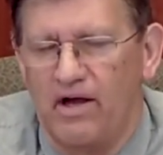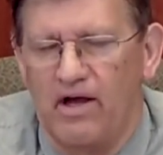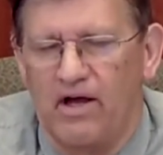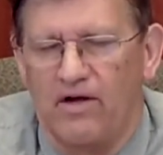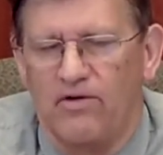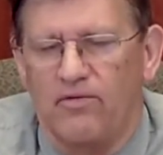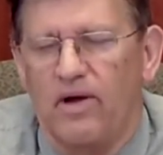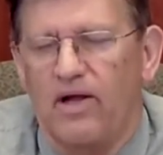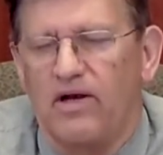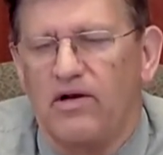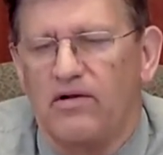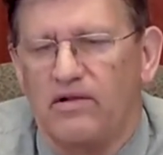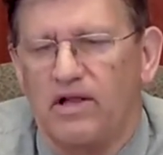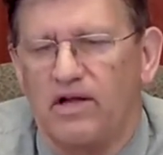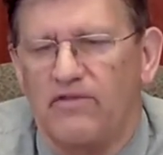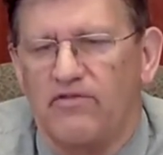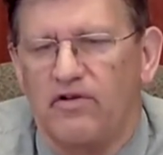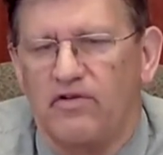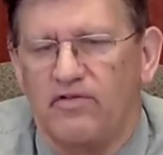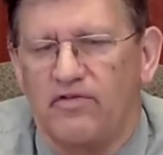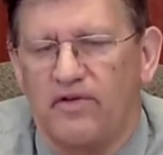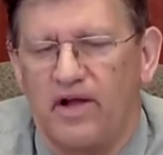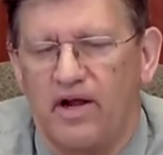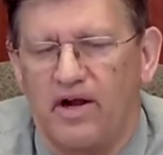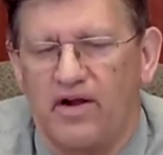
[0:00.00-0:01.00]
a greater level
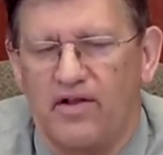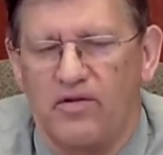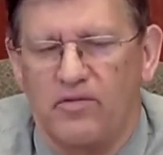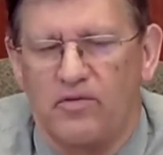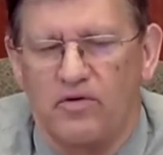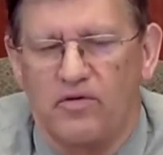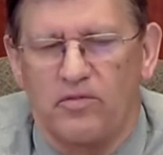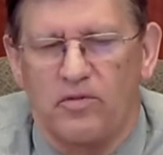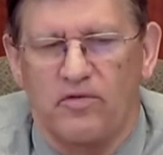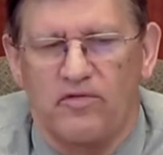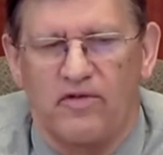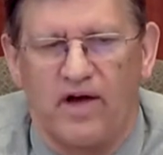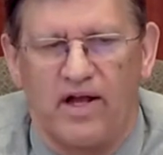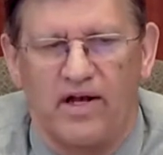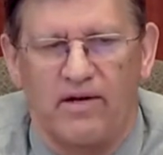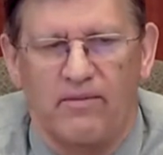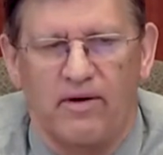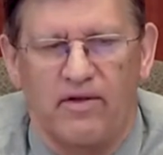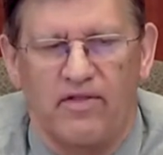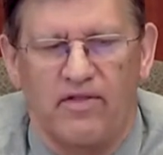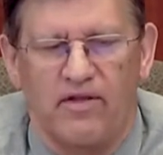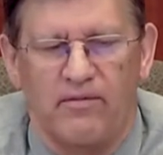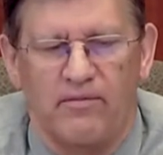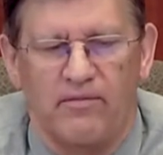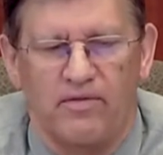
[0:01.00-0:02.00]
of care than was provided by
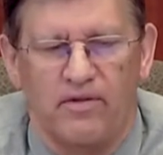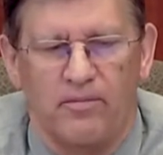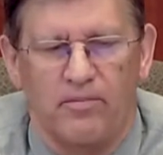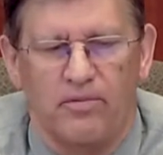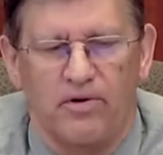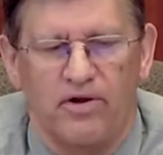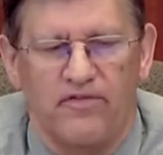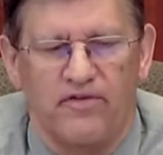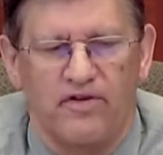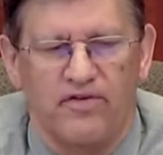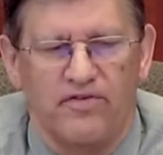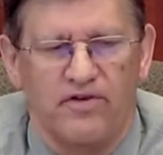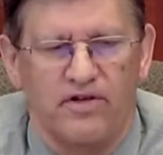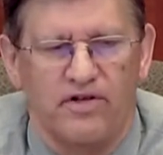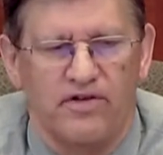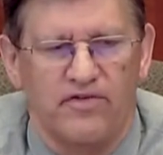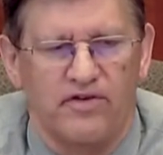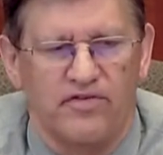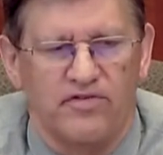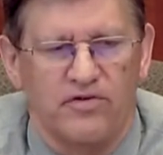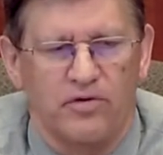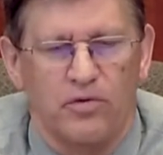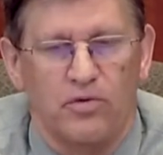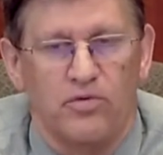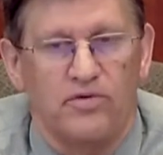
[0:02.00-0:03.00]
the previous
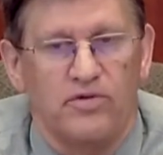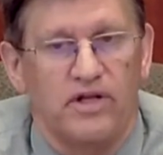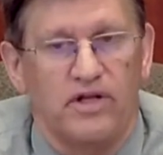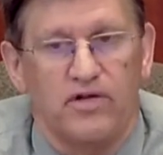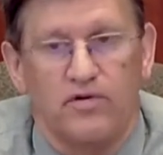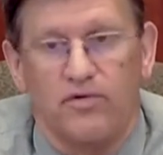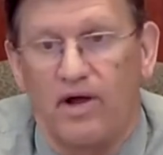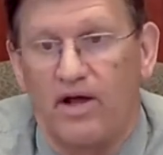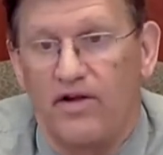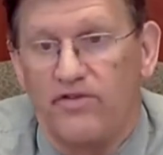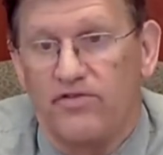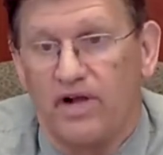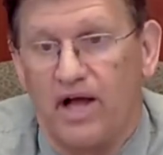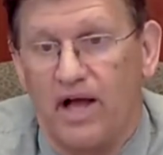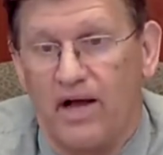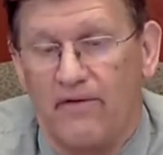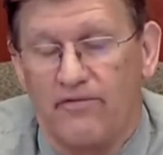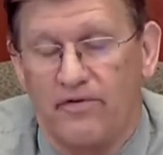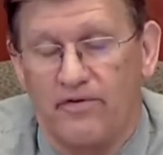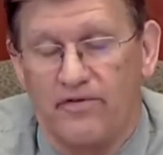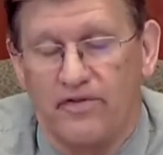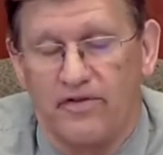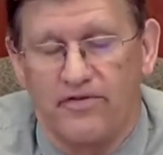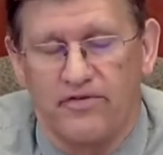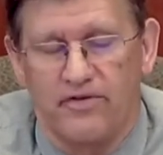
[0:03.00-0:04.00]
individual who did a great job
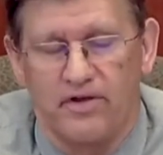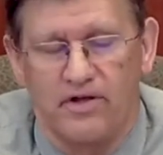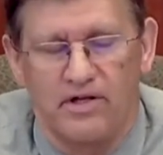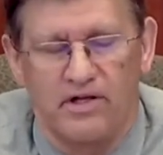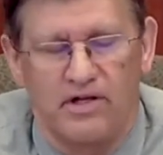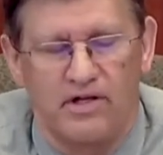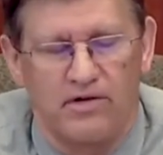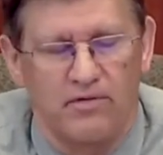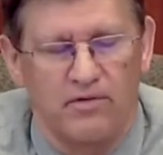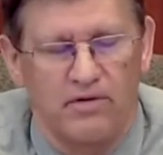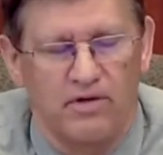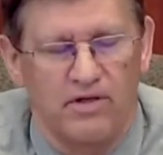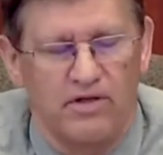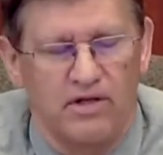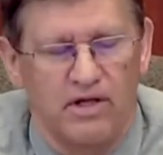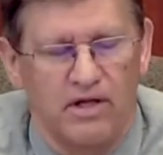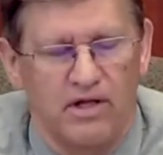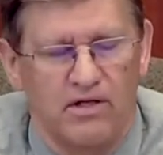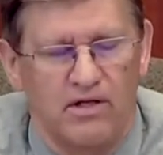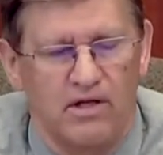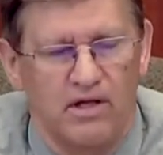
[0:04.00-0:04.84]
for the city. He really did.